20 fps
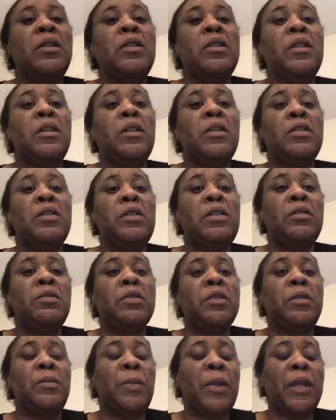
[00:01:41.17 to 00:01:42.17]
as long as you
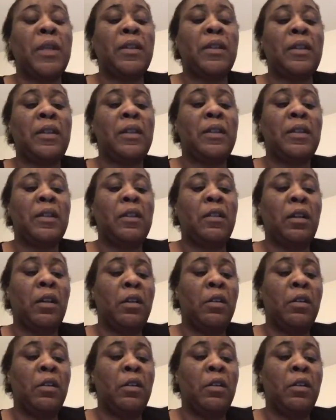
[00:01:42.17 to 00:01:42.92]
respected our